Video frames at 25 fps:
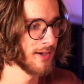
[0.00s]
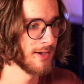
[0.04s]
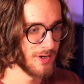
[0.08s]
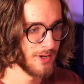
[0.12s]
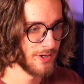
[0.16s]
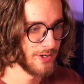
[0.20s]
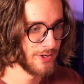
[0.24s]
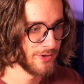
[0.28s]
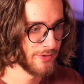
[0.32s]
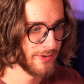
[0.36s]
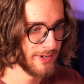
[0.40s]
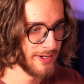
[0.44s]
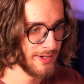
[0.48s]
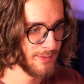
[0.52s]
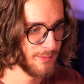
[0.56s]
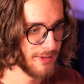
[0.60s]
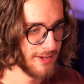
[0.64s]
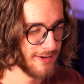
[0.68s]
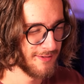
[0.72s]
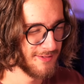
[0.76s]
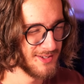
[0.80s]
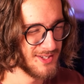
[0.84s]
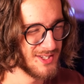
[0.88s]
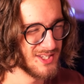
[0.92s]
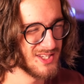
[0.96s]
Under it, we
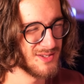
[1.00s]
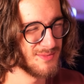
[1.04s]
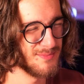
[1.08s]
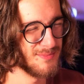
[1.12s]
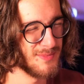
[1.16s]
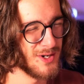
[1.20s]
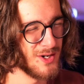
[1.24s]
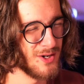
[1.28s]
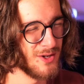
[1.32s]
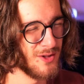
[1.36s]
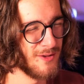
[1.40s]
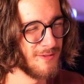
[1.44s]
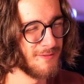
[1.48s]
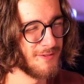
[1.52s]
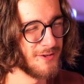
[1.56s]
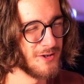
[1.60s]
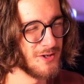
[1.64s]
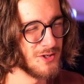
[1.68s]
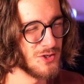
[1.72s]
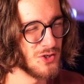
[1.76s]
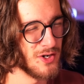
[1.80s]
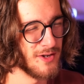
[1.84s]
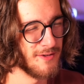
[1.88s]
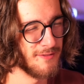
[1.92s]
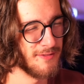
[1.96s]
have a small
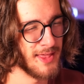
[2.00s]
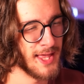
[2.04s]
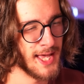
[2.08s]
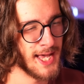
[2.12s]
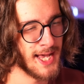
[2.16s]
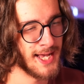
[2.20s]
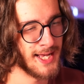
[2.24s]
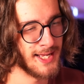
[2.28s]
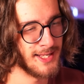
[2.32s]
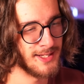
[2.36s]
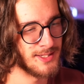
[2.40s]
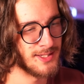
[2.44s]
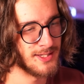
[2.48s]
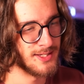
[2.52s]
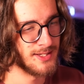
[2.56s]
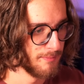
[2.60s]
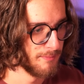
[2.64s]
version of that,